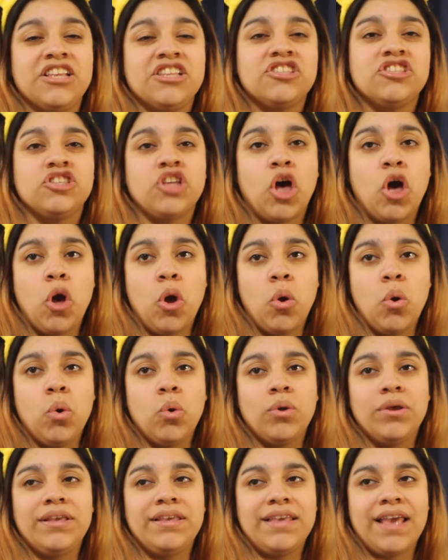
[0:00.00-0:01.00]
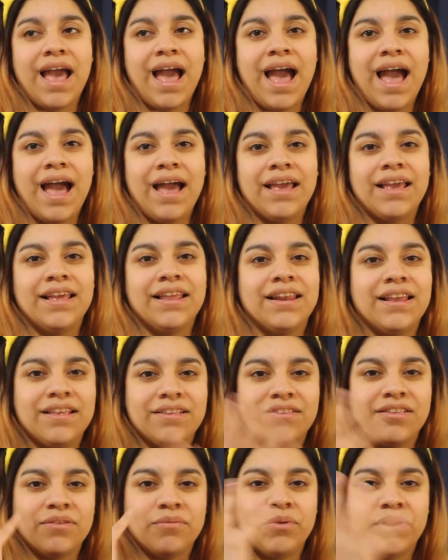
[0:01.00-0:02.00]
So yeah, it
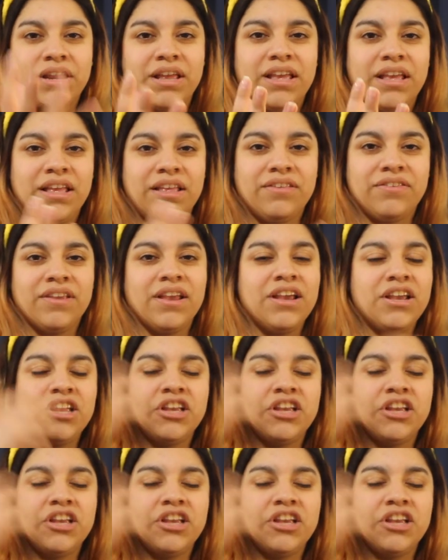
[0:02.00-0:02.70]
is what it is.